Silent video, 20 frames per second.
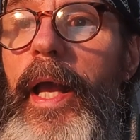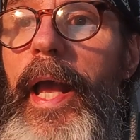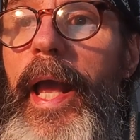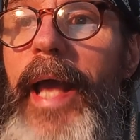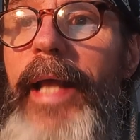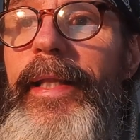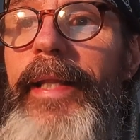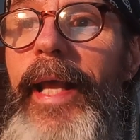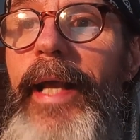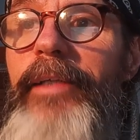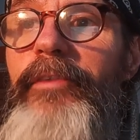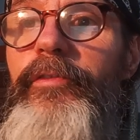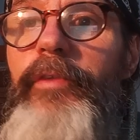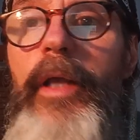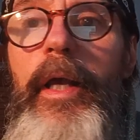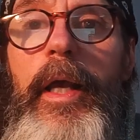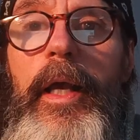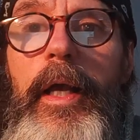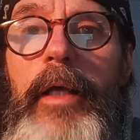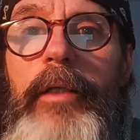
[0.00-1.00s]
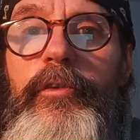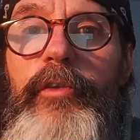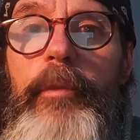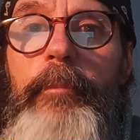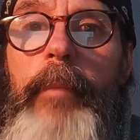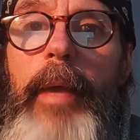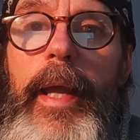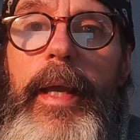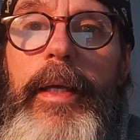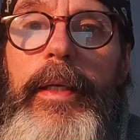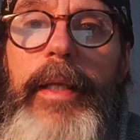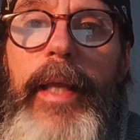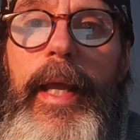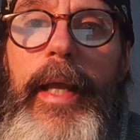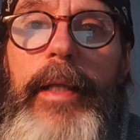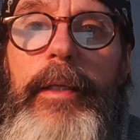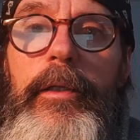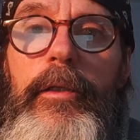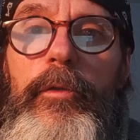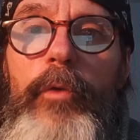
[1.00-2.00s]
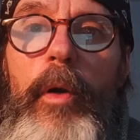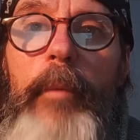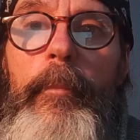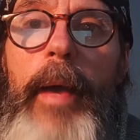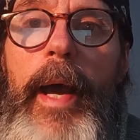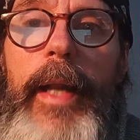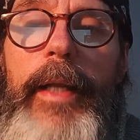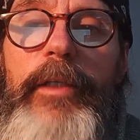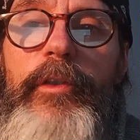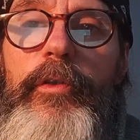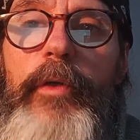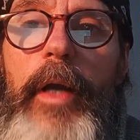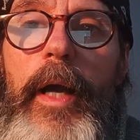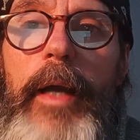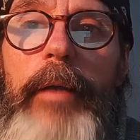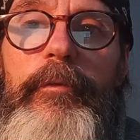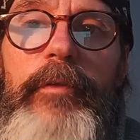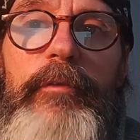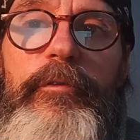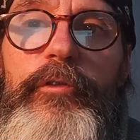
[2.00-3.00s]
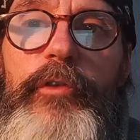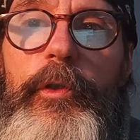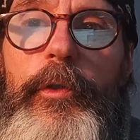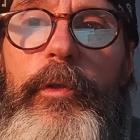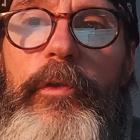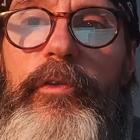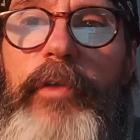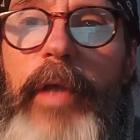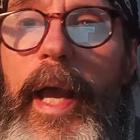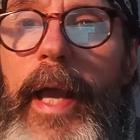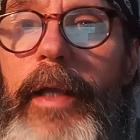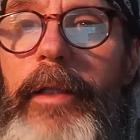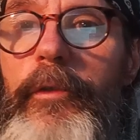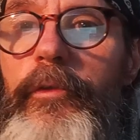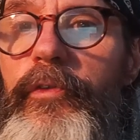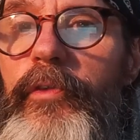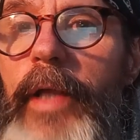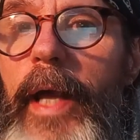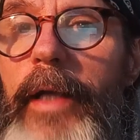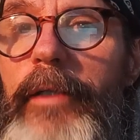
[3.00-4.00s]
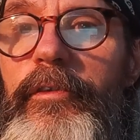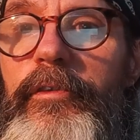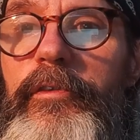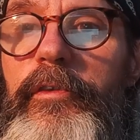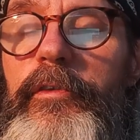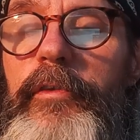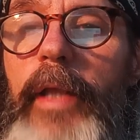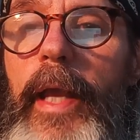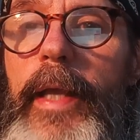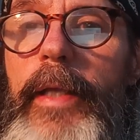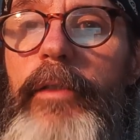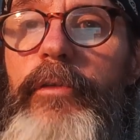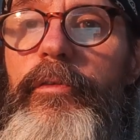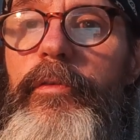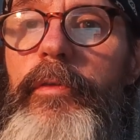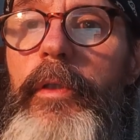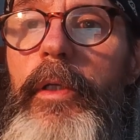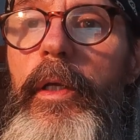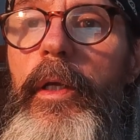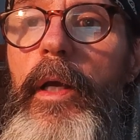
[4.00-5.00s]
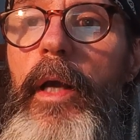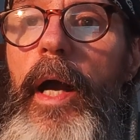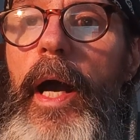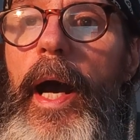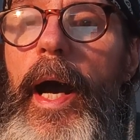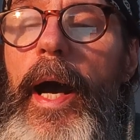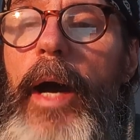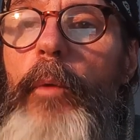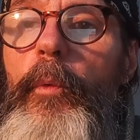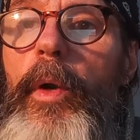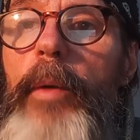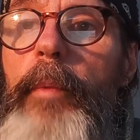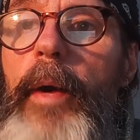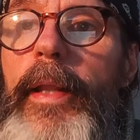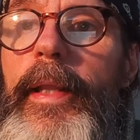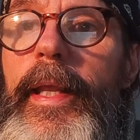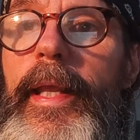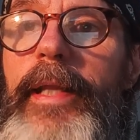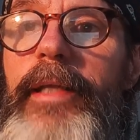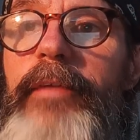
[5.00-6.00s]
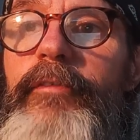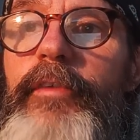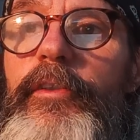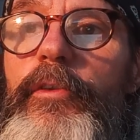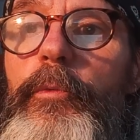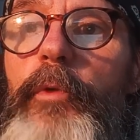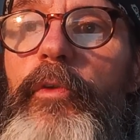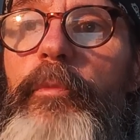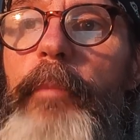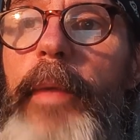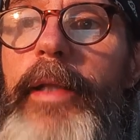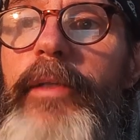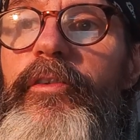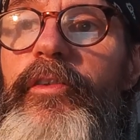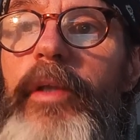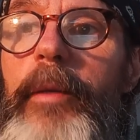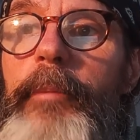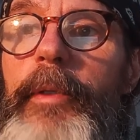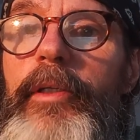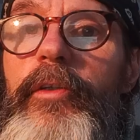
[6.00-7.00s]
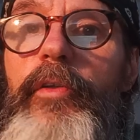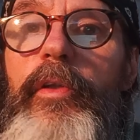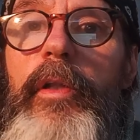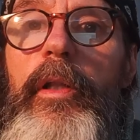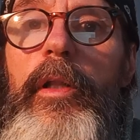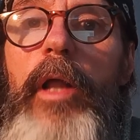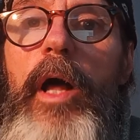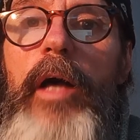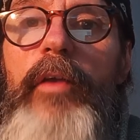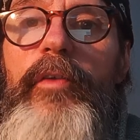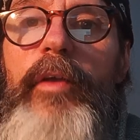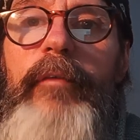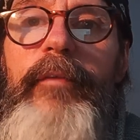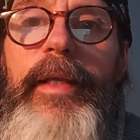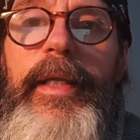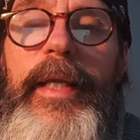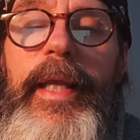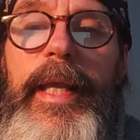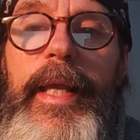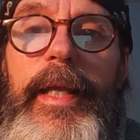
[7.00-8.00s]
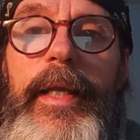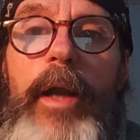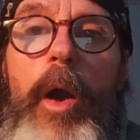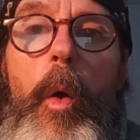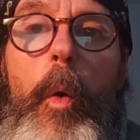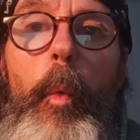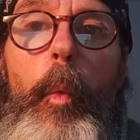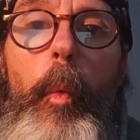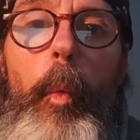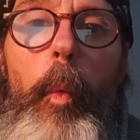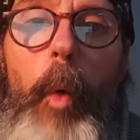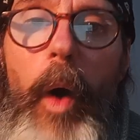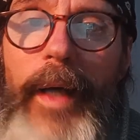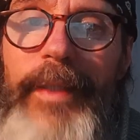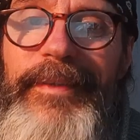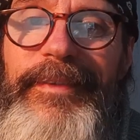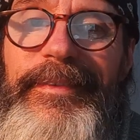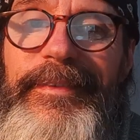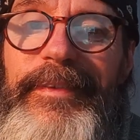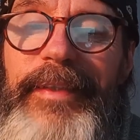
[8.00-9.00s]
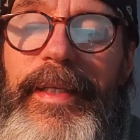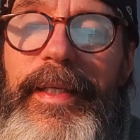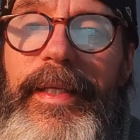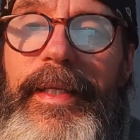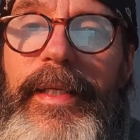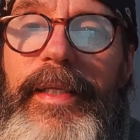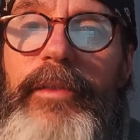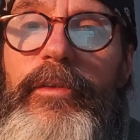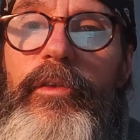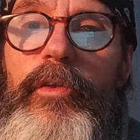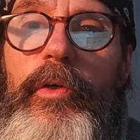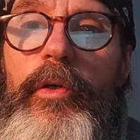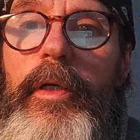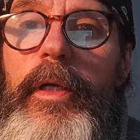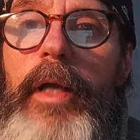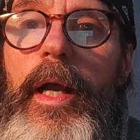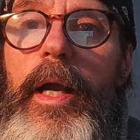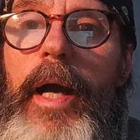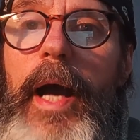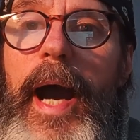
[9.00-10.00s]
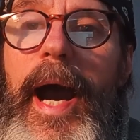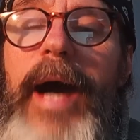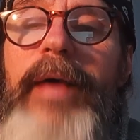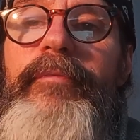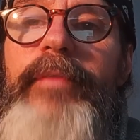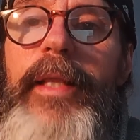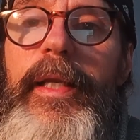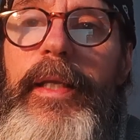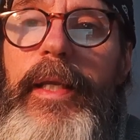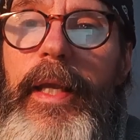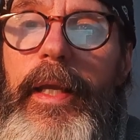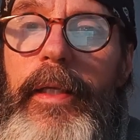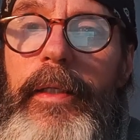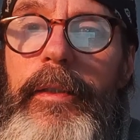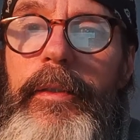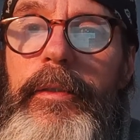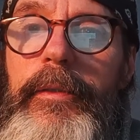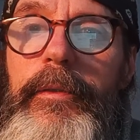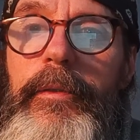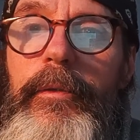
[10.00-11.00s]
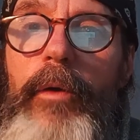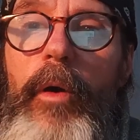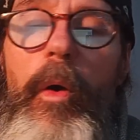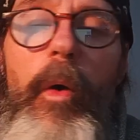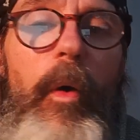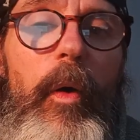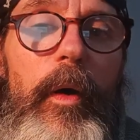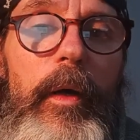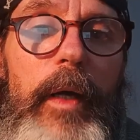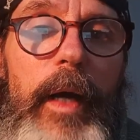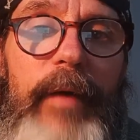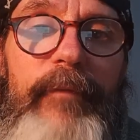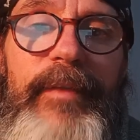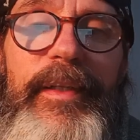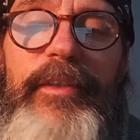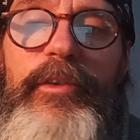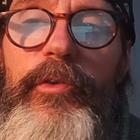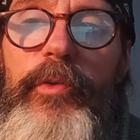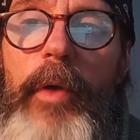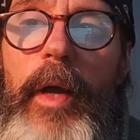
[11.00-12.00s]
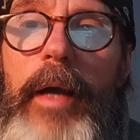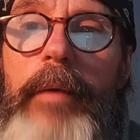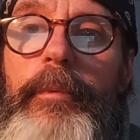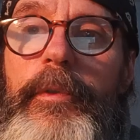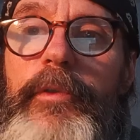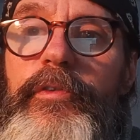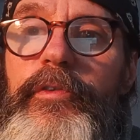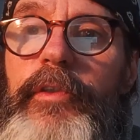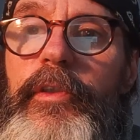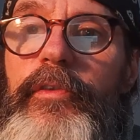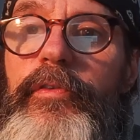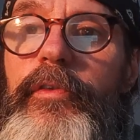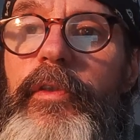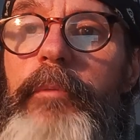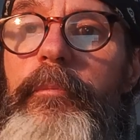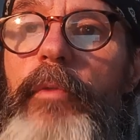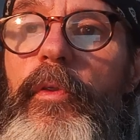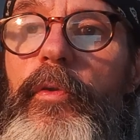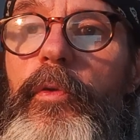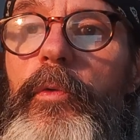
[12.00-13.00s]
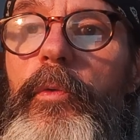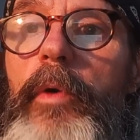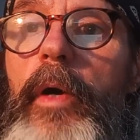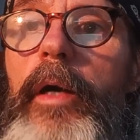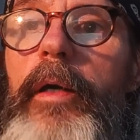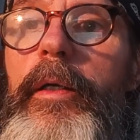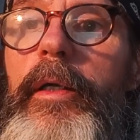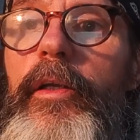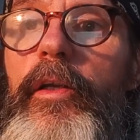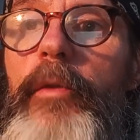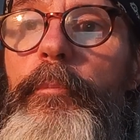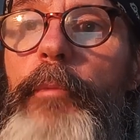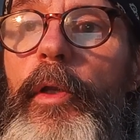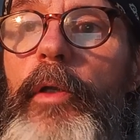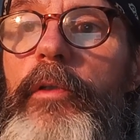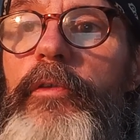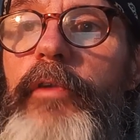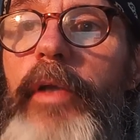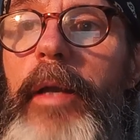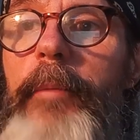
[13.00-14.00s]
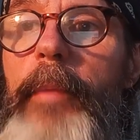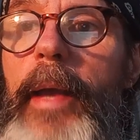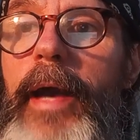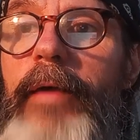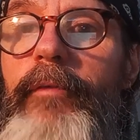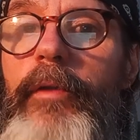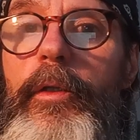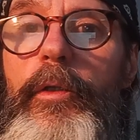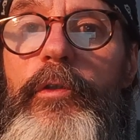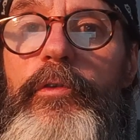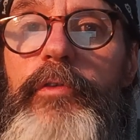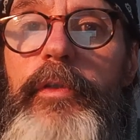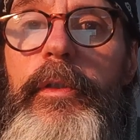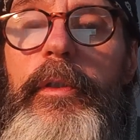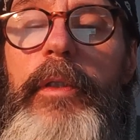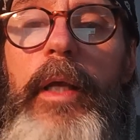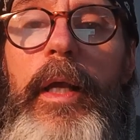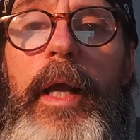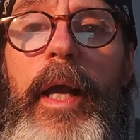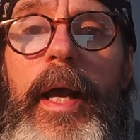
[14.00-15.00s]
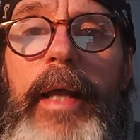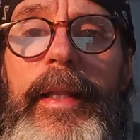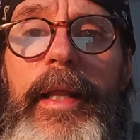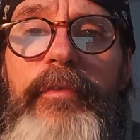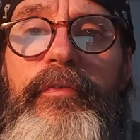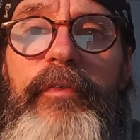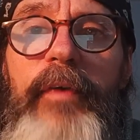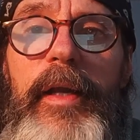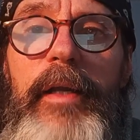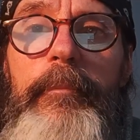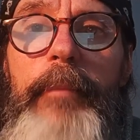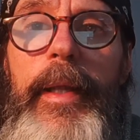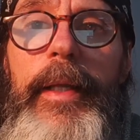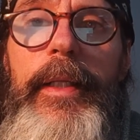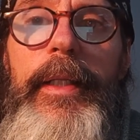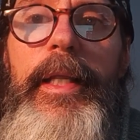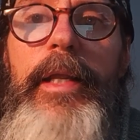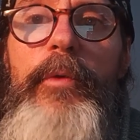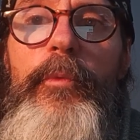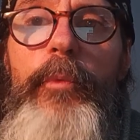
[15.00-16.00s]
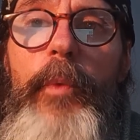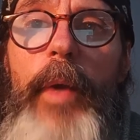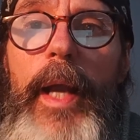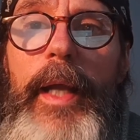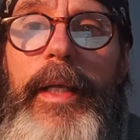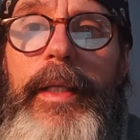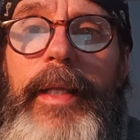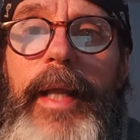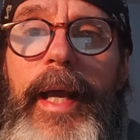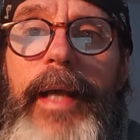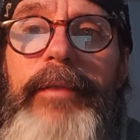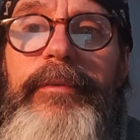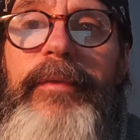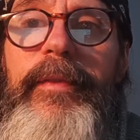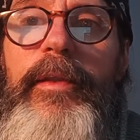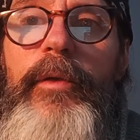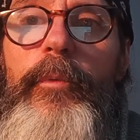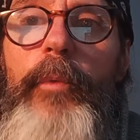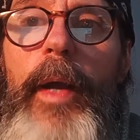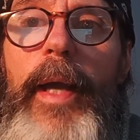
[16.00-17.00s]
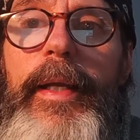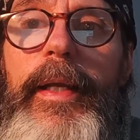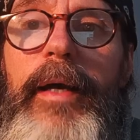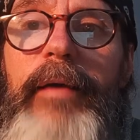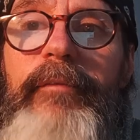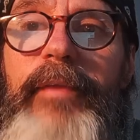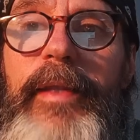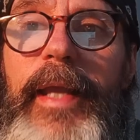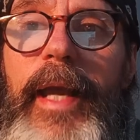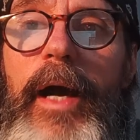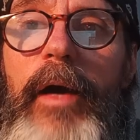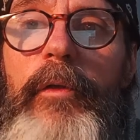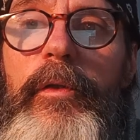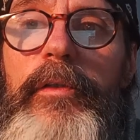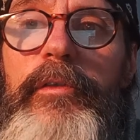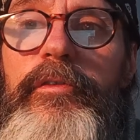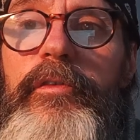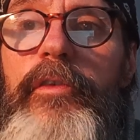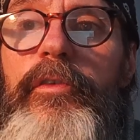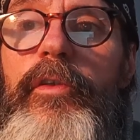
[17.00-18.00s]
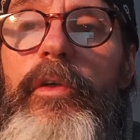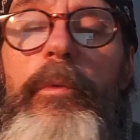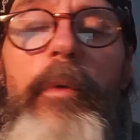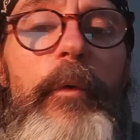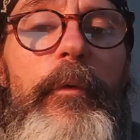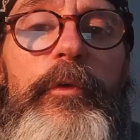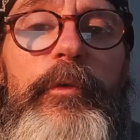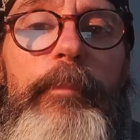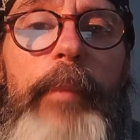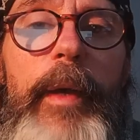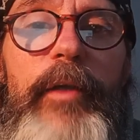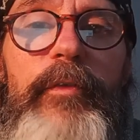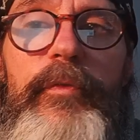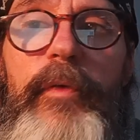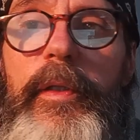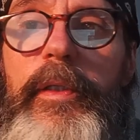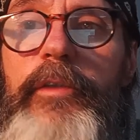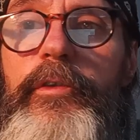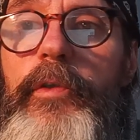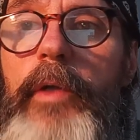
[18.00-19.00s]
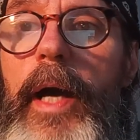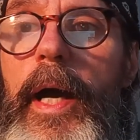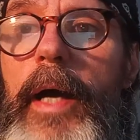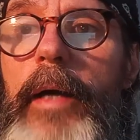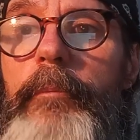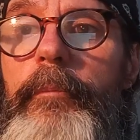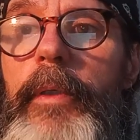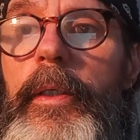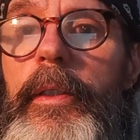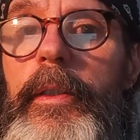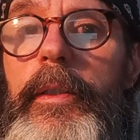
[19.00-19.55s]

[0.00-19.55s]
and next Germanic and Normandic tribes of Jutes, Anglo-Saxons, and Danes, whereby the individual was made subject to the laws of the king once he took of the king, or of the tribal system through a communal type evolution that fundamentally recognized the right of the elders to do what was best for the tribe.